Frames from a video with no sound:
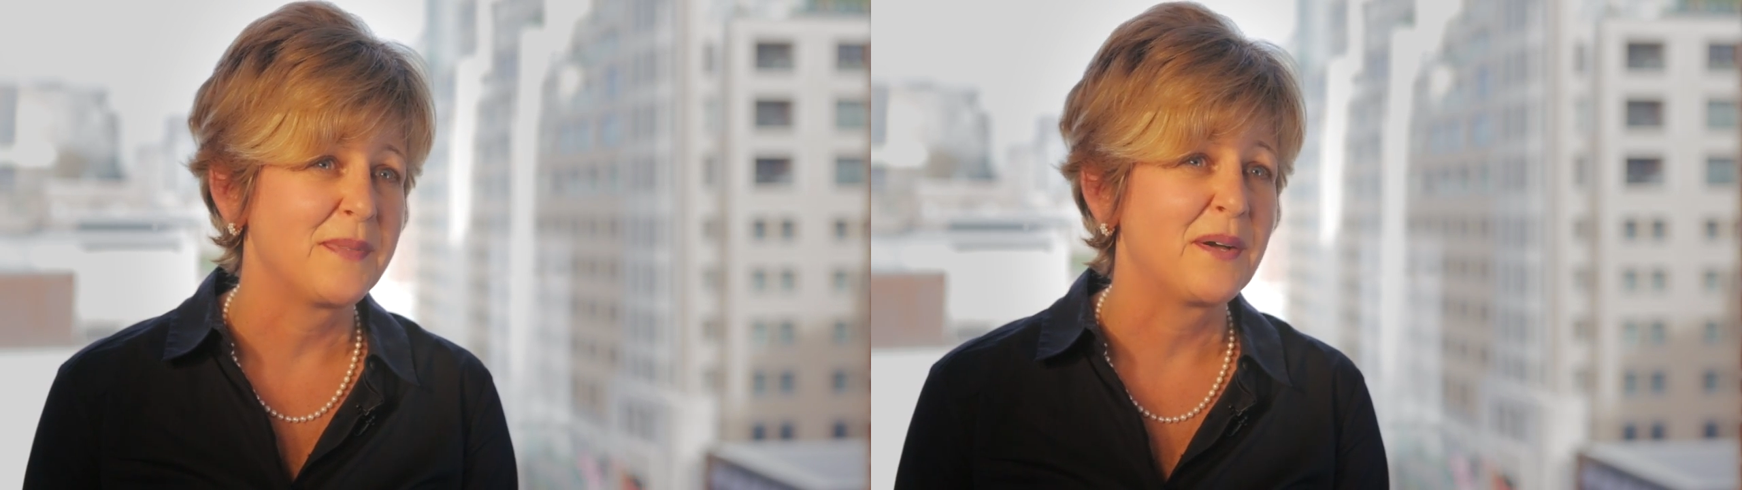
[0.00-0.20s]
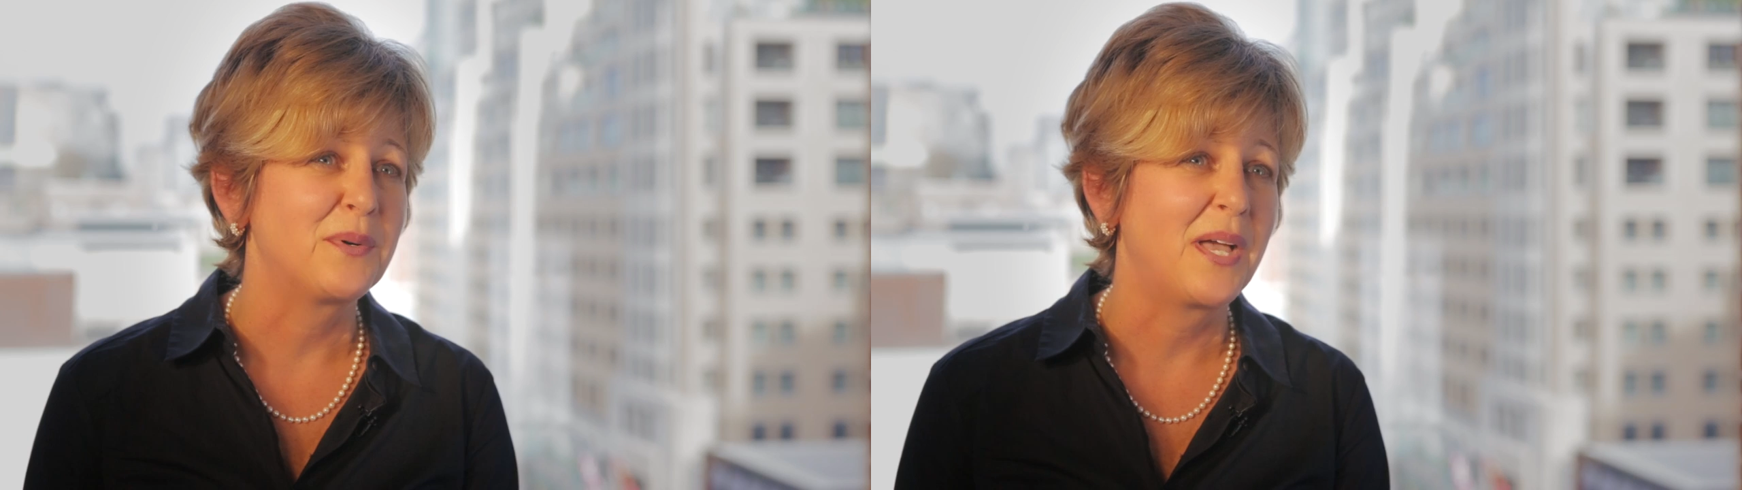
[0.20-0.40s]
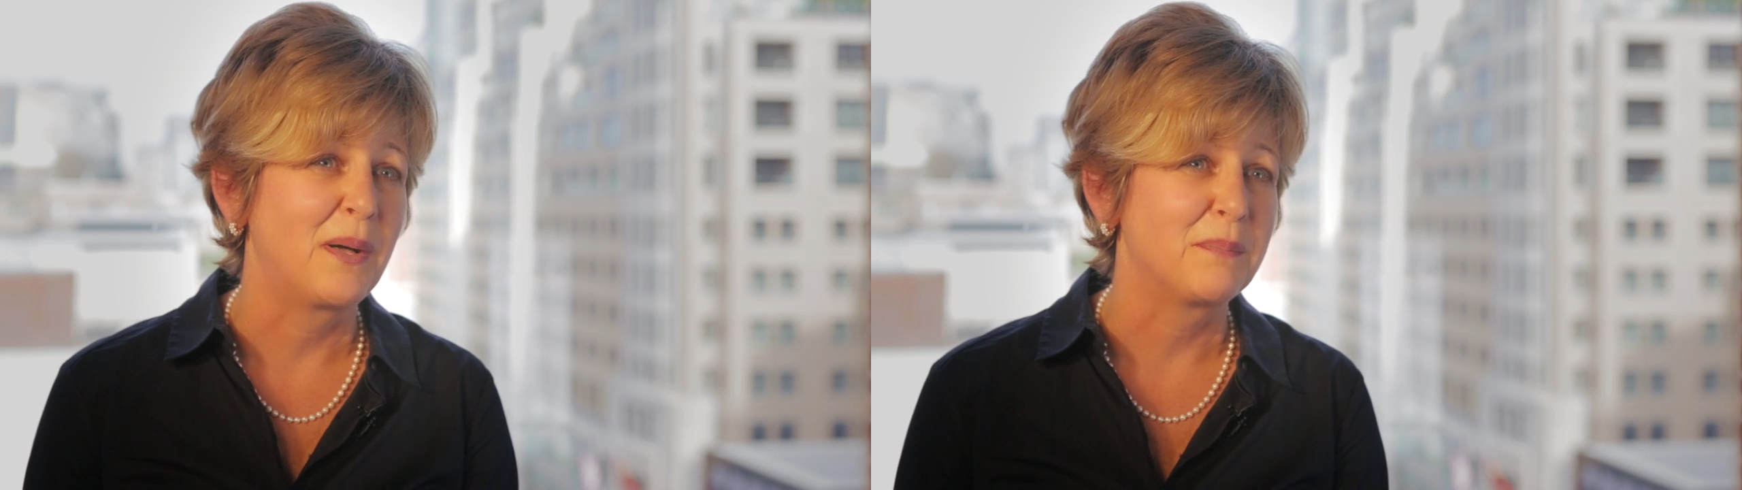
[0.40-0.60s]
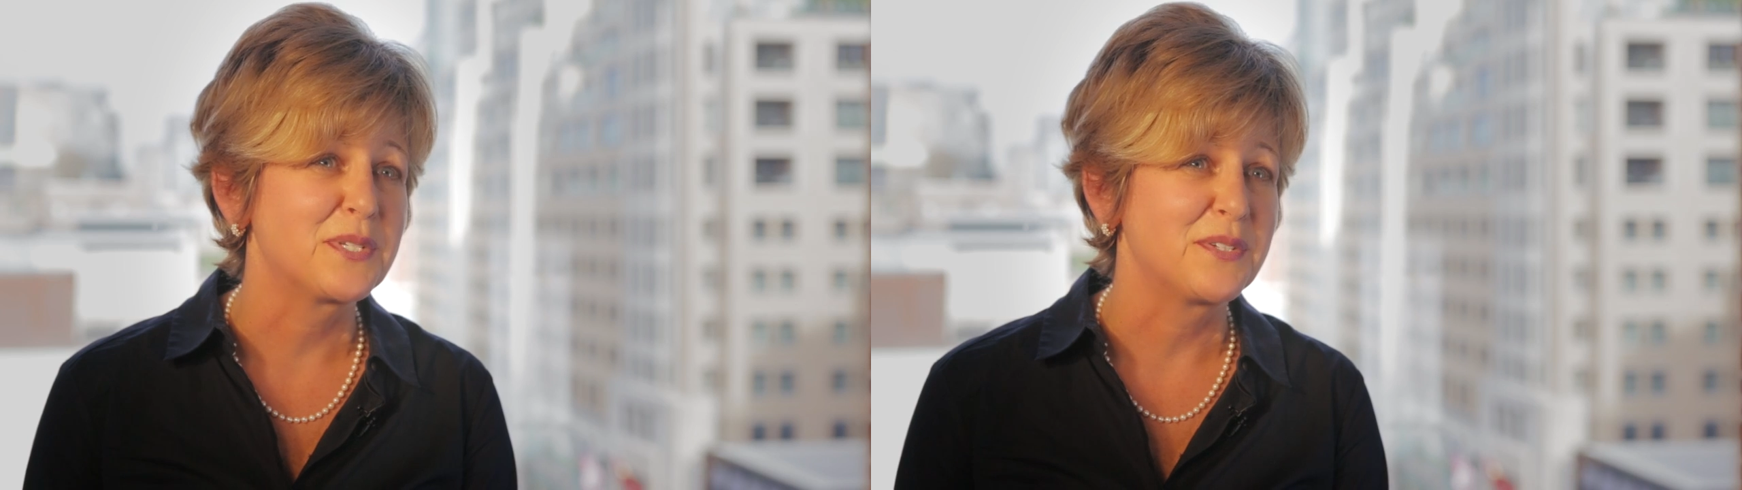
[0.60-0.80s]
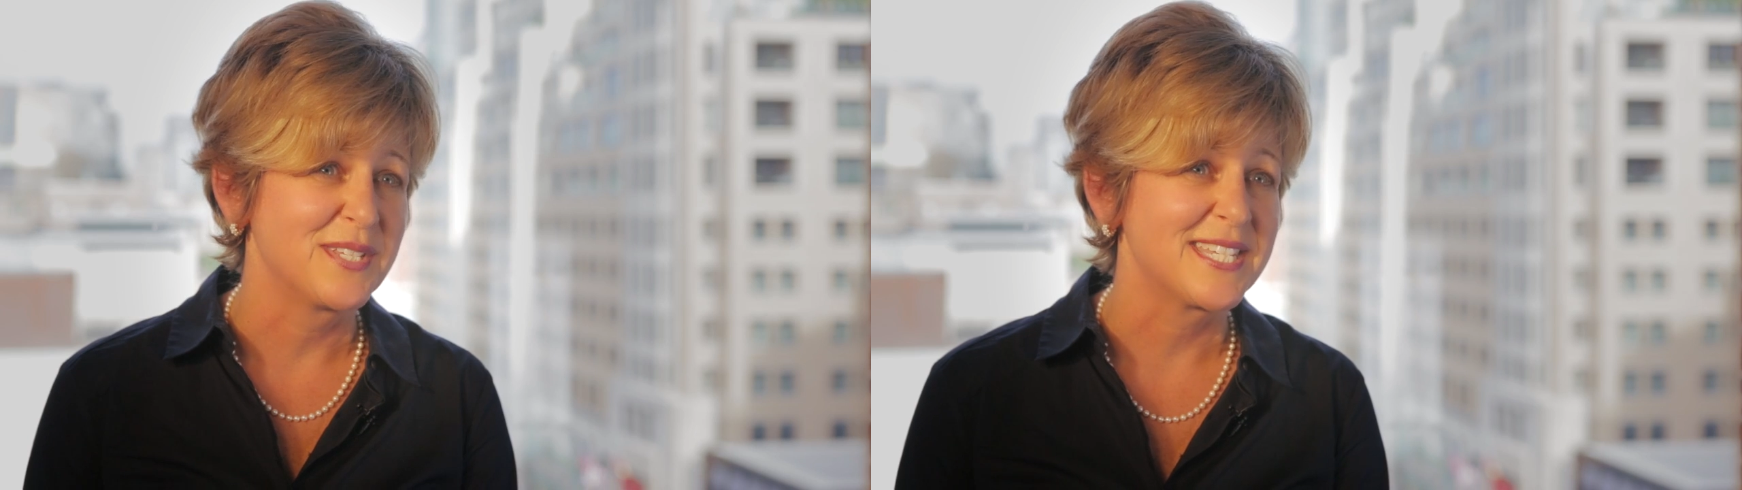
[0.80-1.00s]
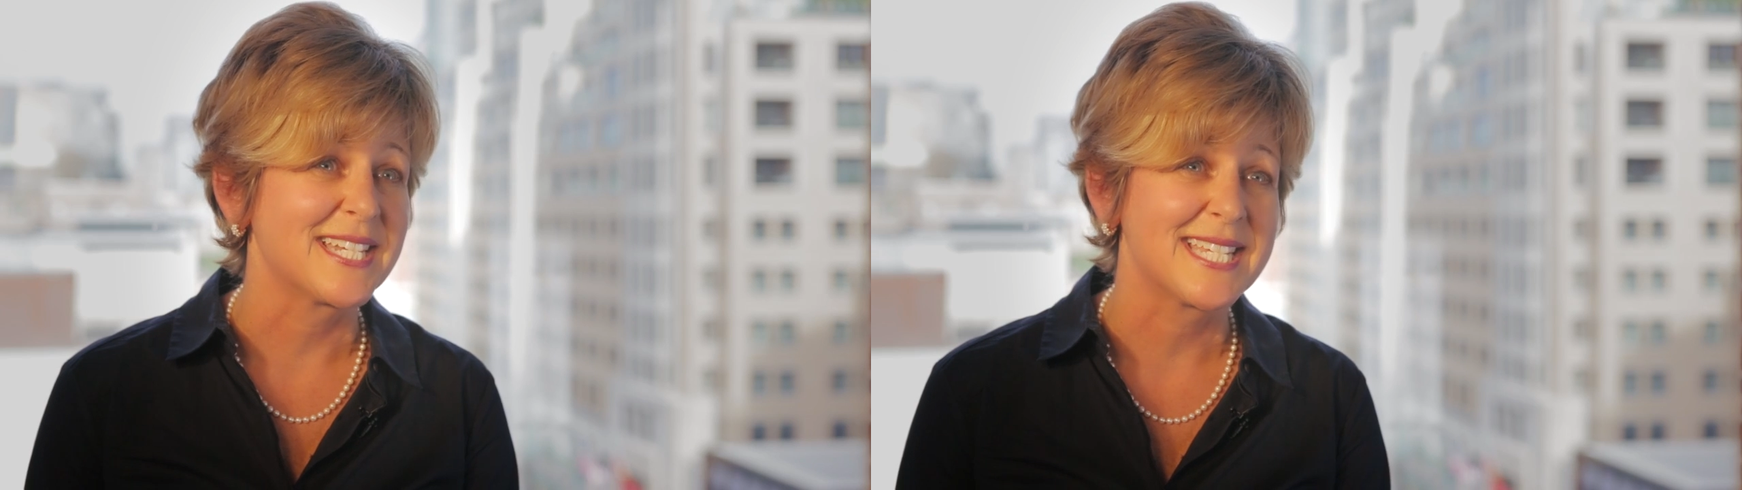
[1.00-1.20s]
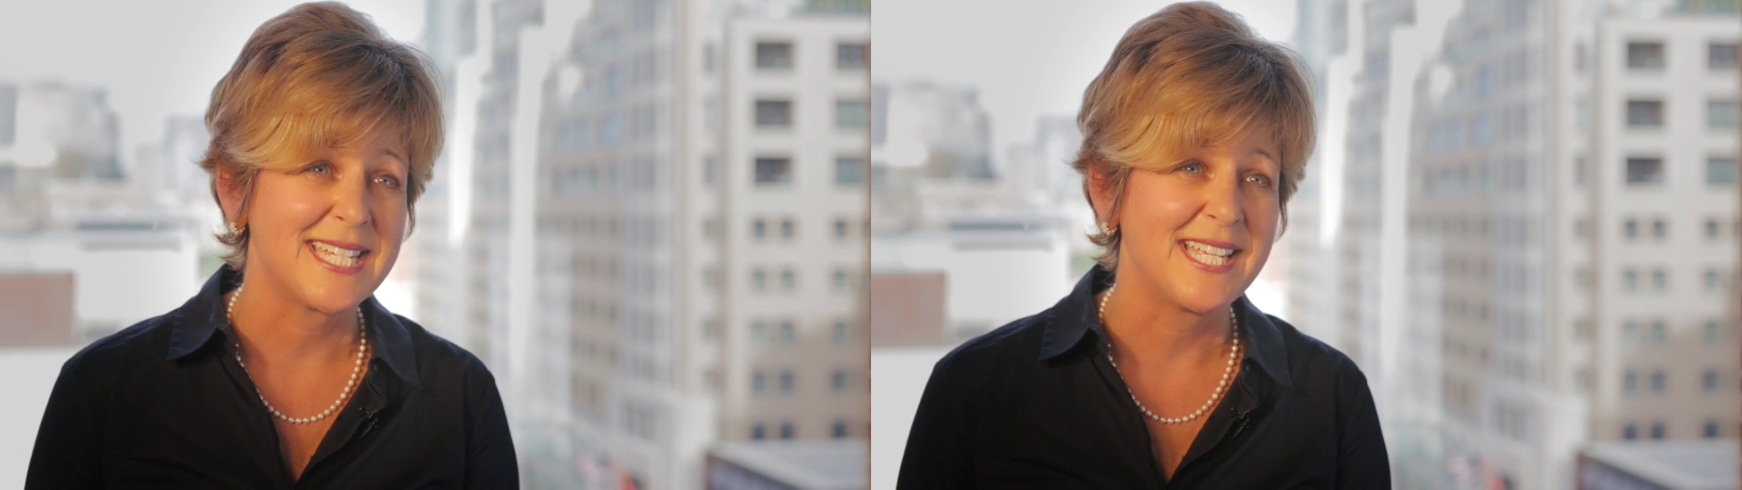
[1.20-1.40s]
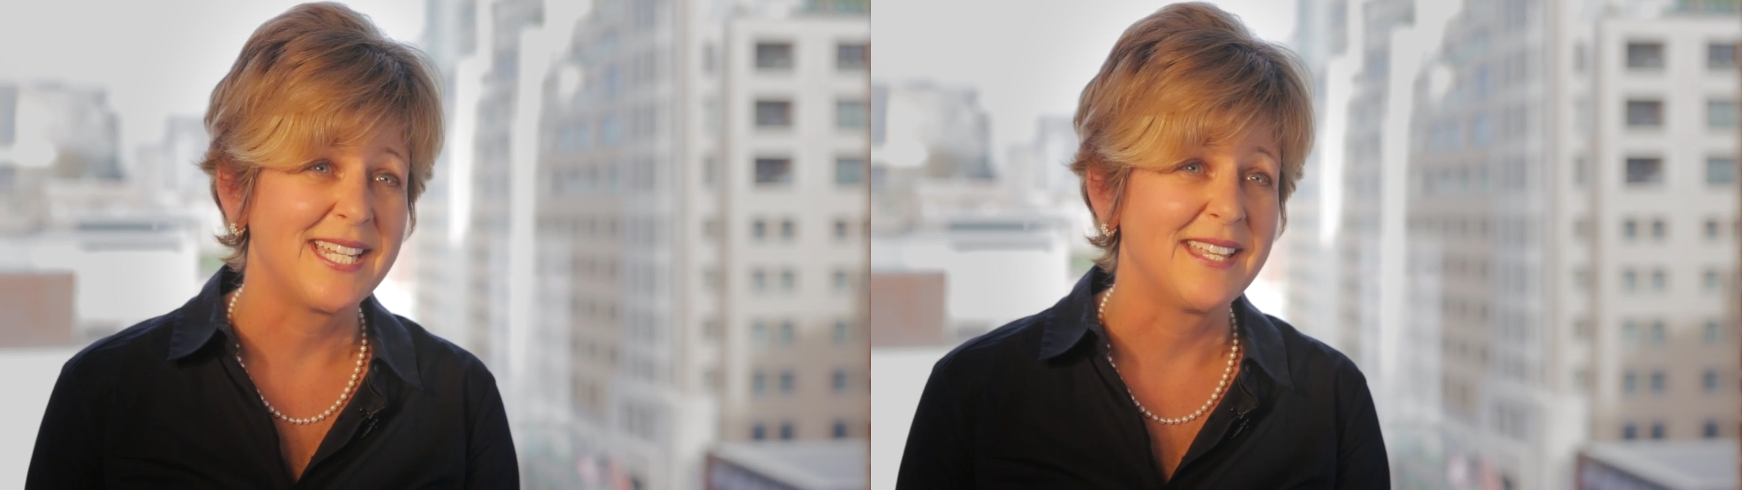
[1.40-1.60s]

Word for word: that will help students succeed